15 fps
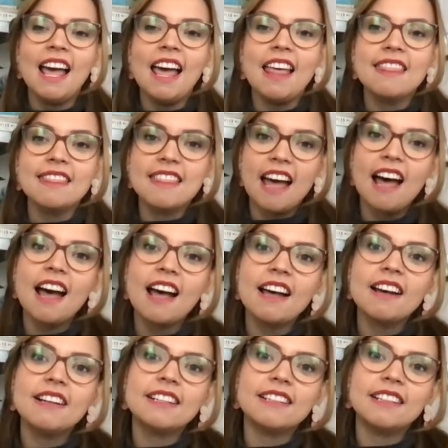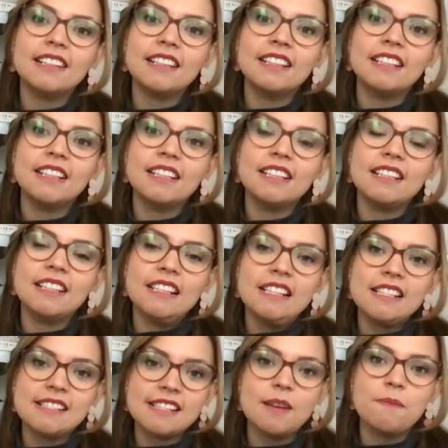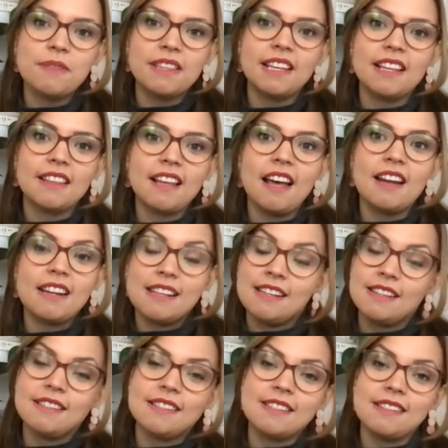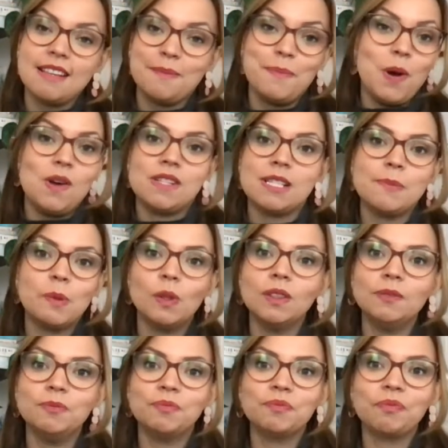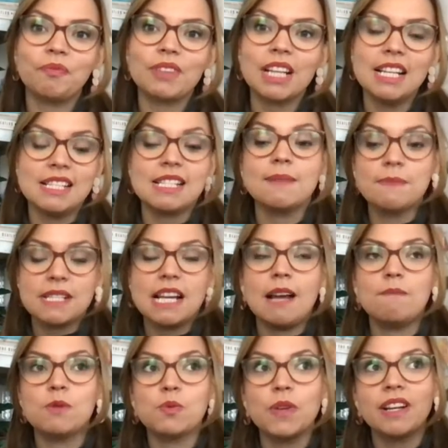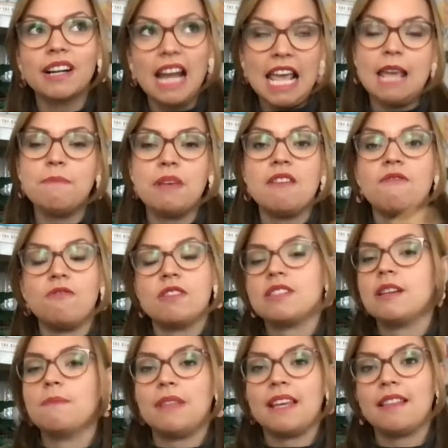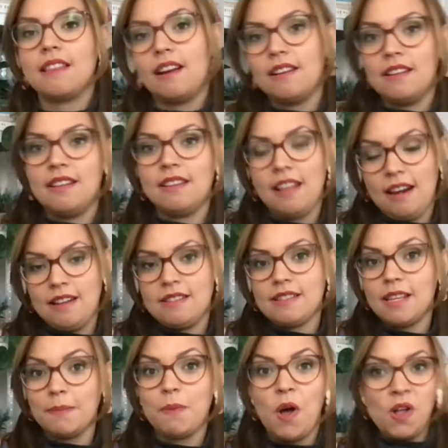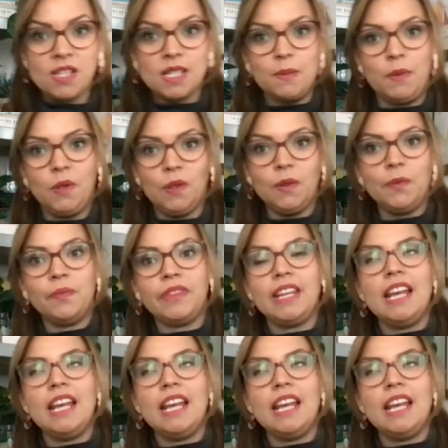And that is something that it is impossible. And sometimes we are aiming for something that is impossible.